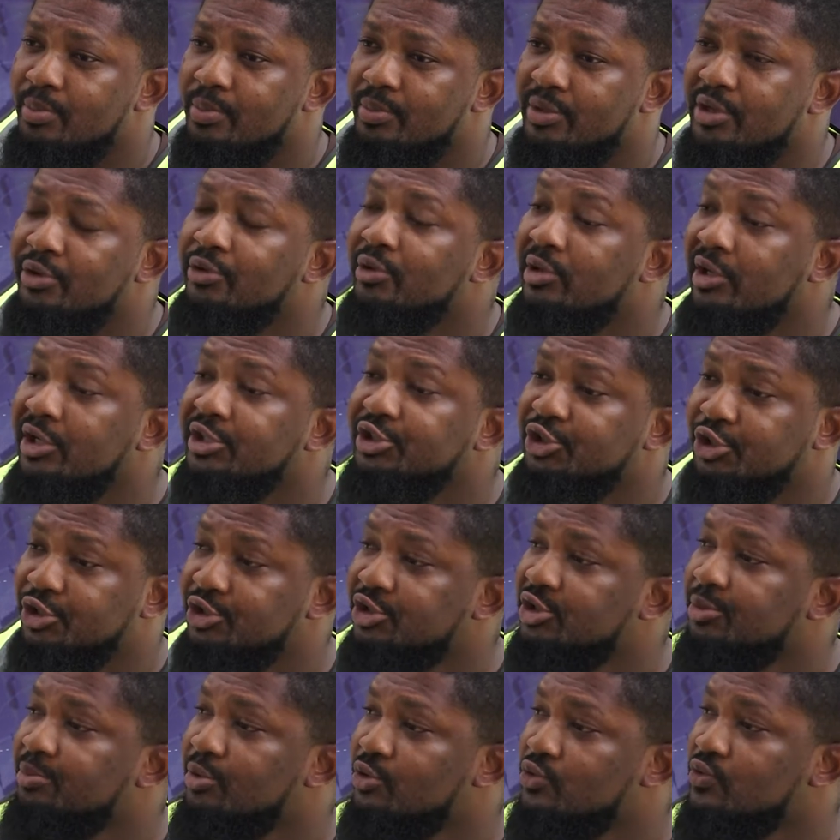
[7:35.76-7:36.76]

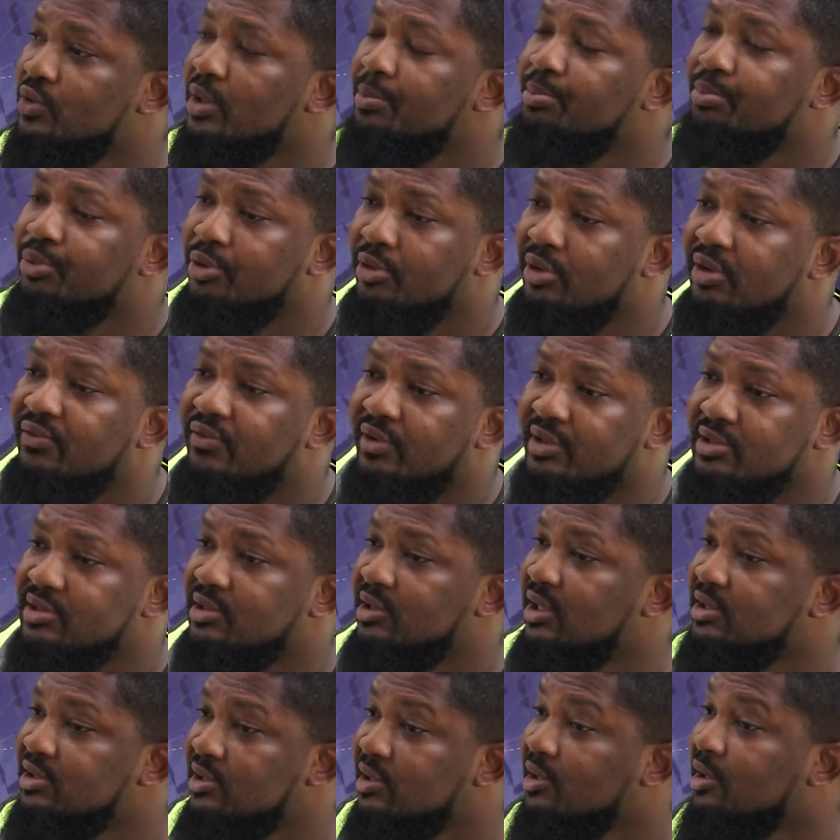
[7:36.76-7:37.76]
relationship between Buildiverse
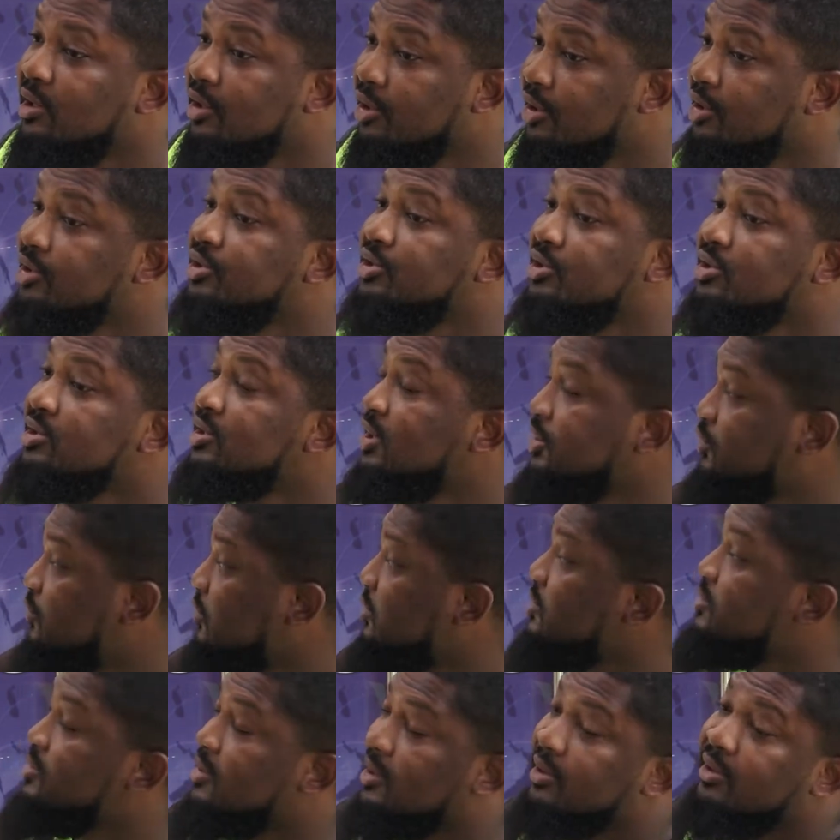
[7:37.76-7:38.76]
and Ideal Linkage didn't
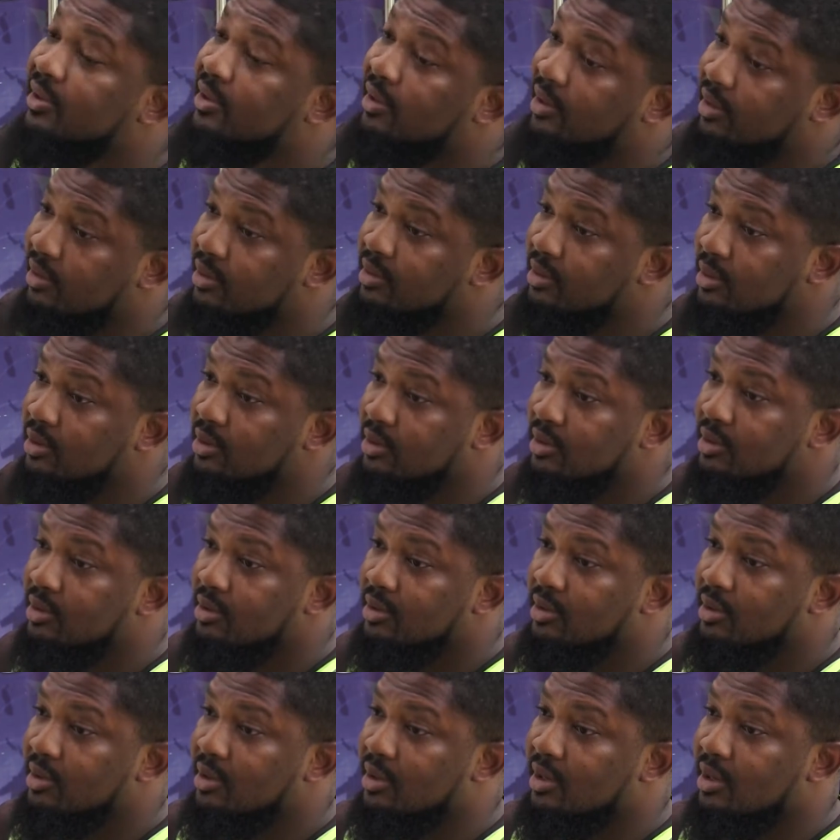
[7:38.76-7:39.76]
actually start here,
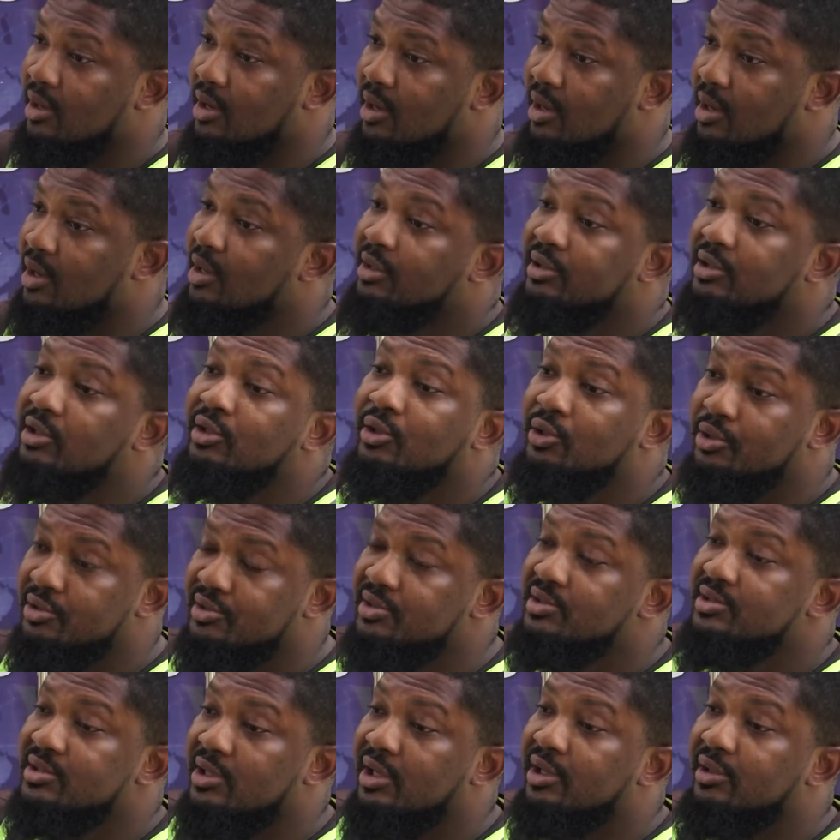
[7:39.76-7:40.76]
and it
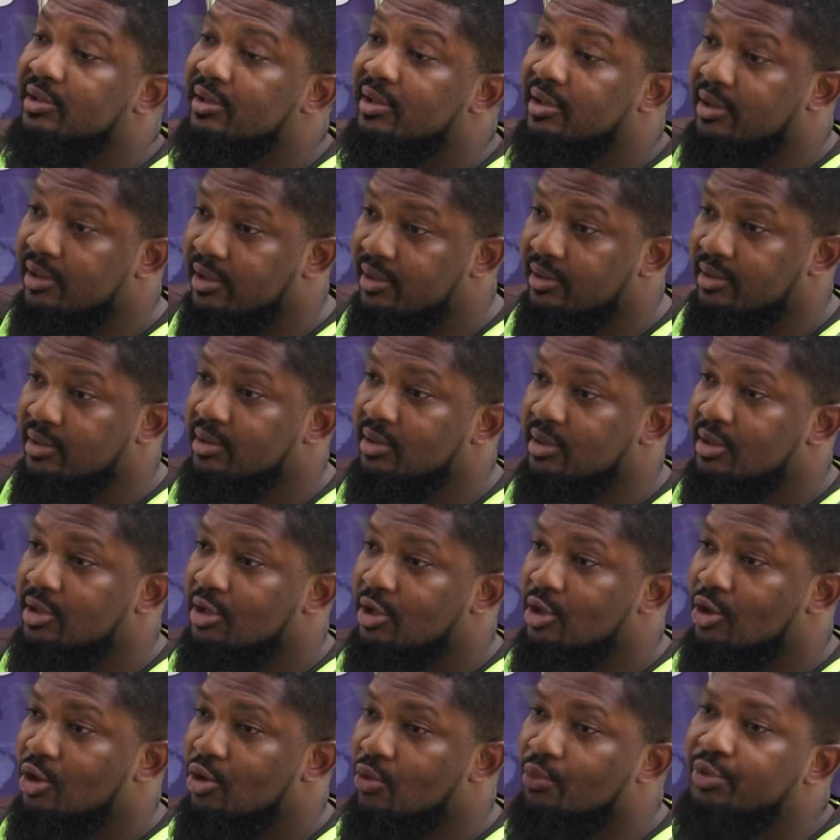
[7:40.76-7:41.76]
doesn't end here.
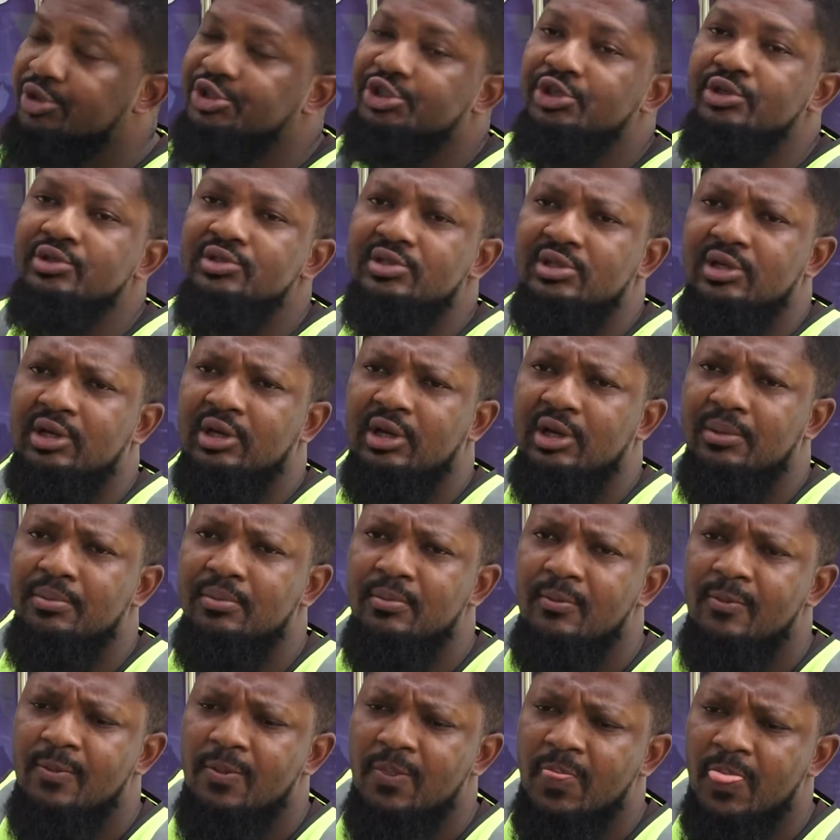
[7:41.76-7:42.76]
We just
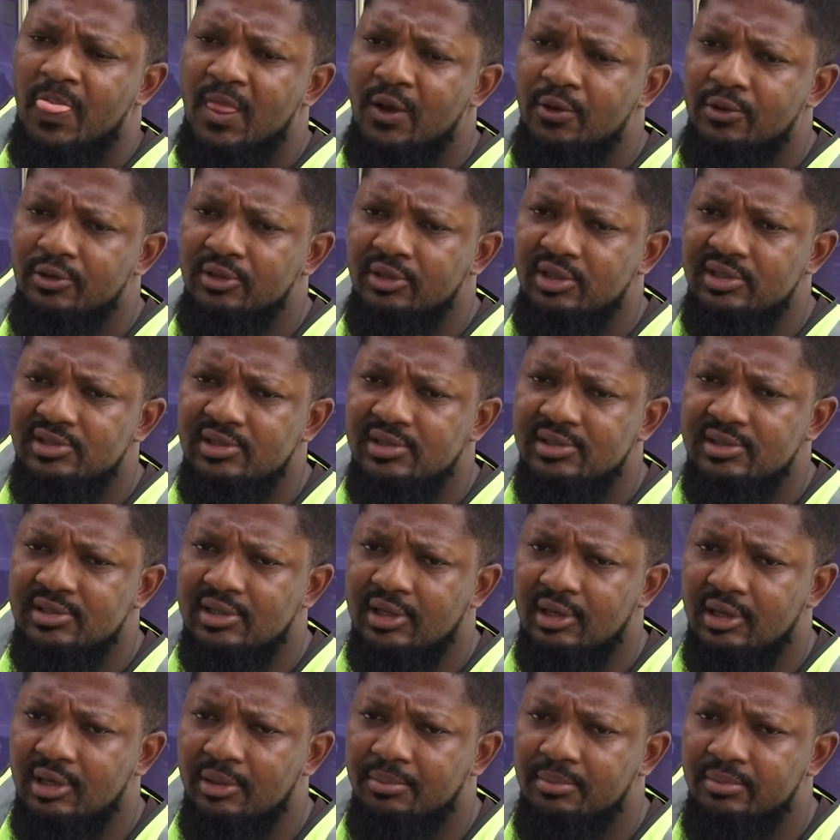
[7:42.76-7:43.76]
no, this is
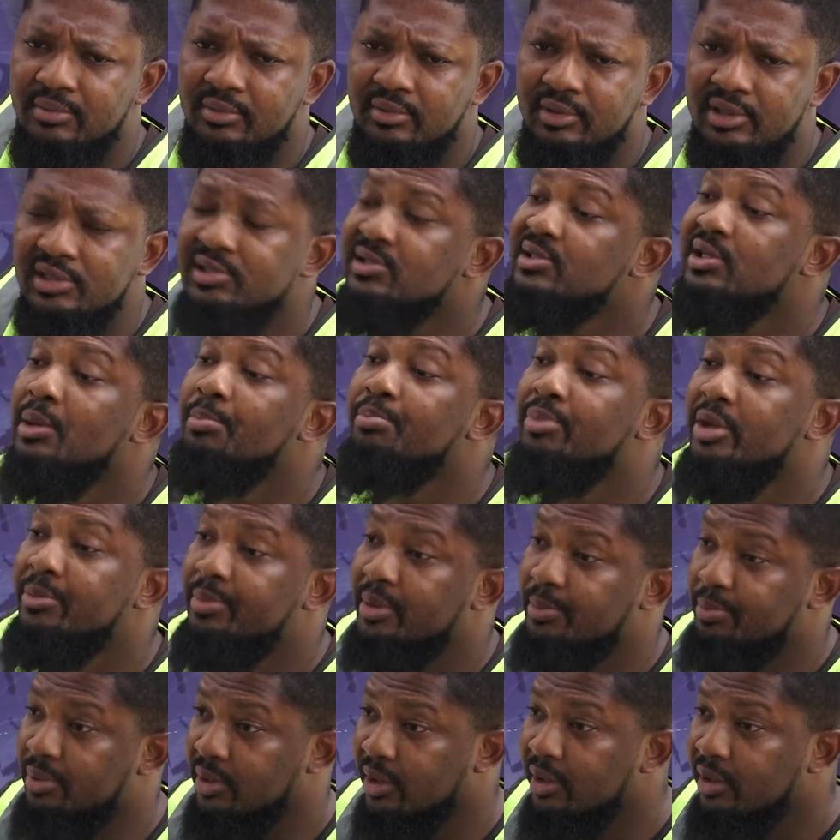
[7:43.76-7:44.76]
a
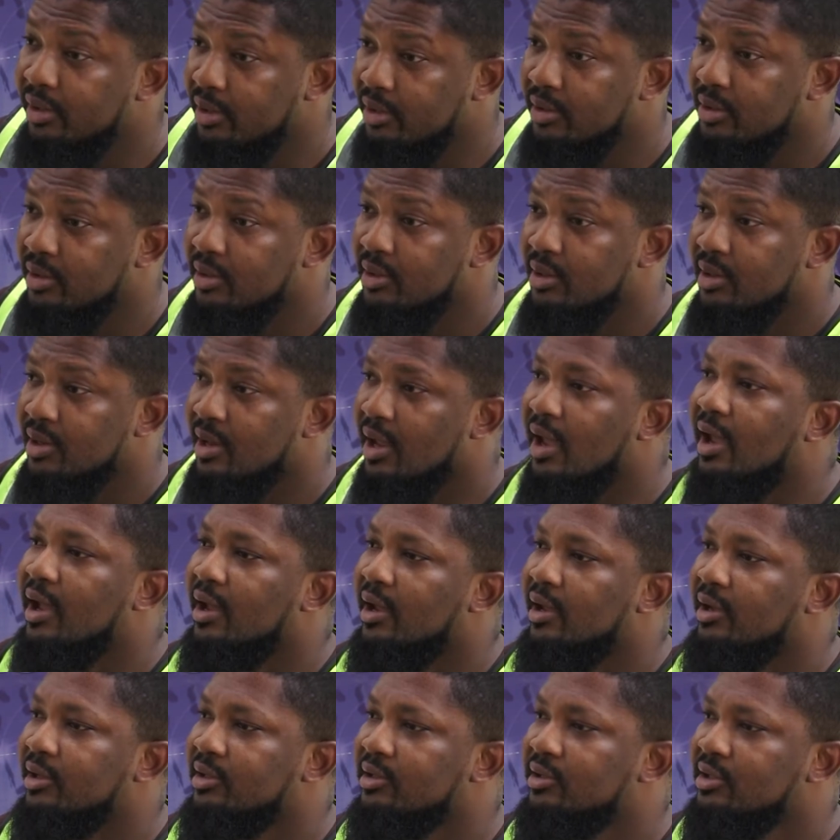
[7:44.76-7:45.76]
PPP,
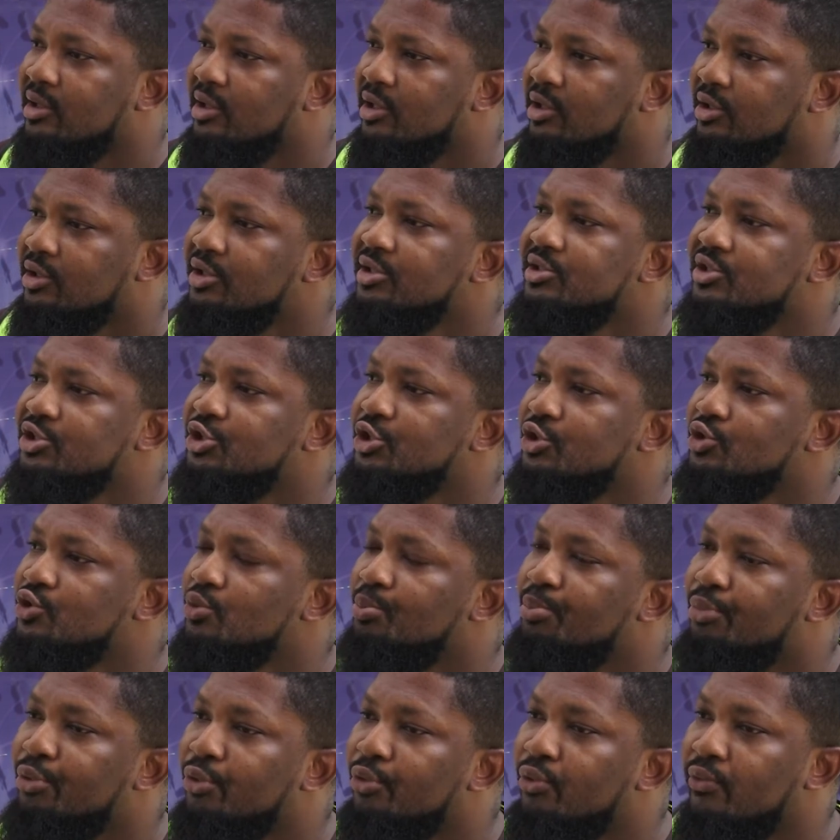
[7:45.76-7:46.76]
and this is just to
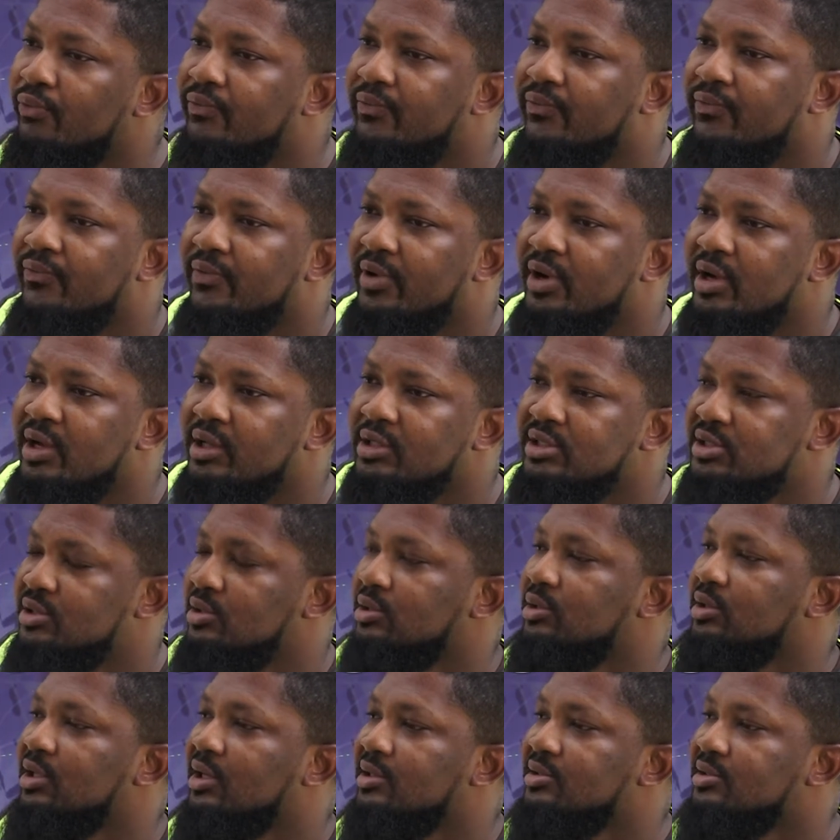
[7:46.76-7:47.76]
prove
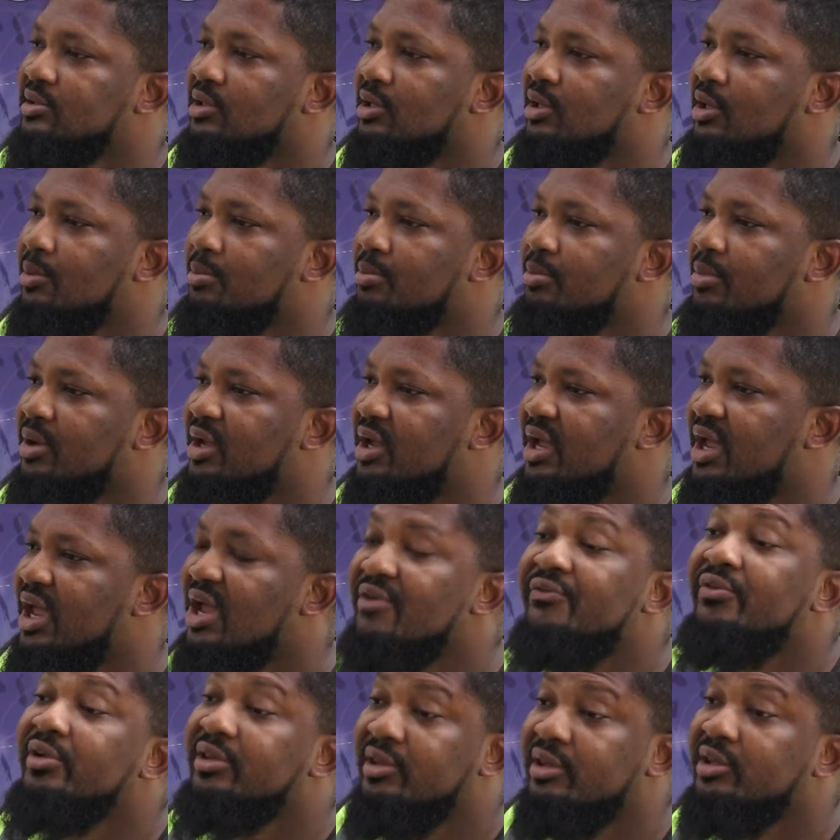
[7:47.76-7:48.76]
that
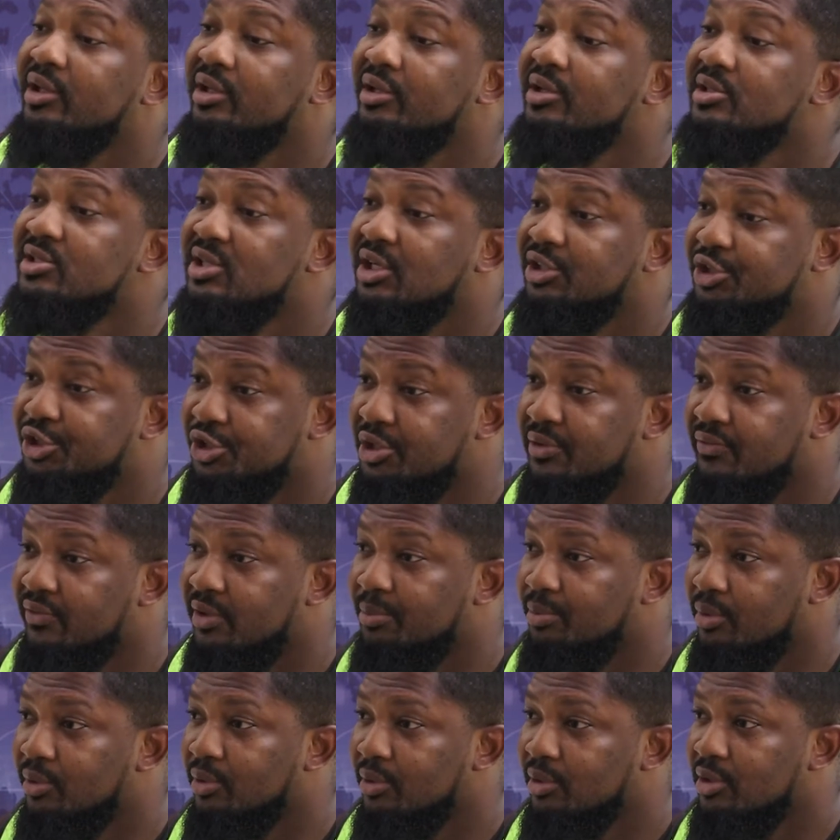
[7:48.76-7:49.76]
everything is
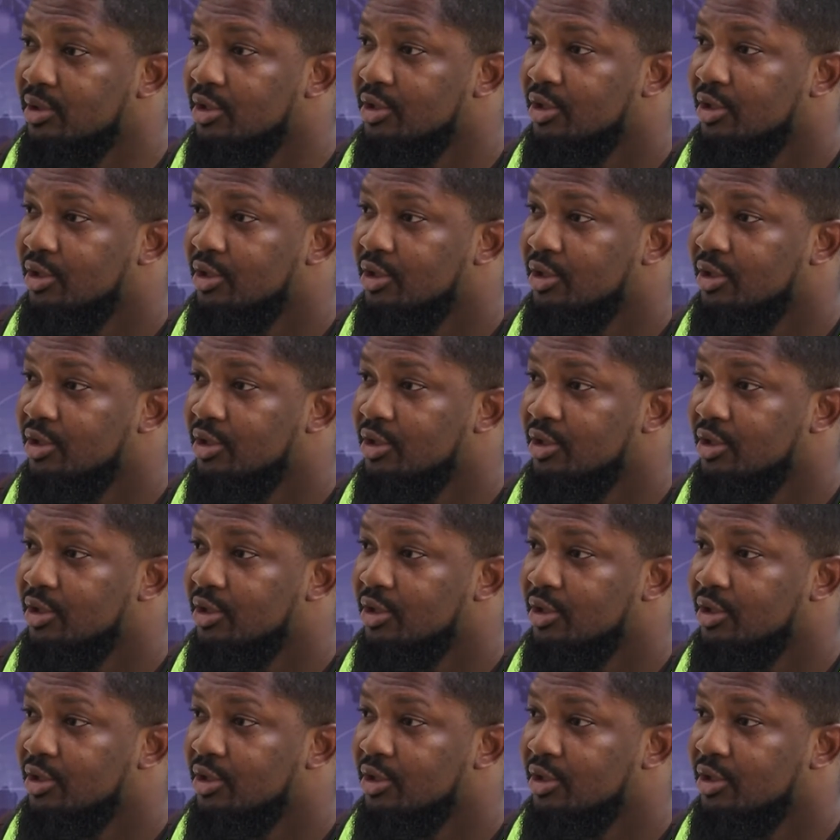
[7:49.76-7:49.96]
achievable.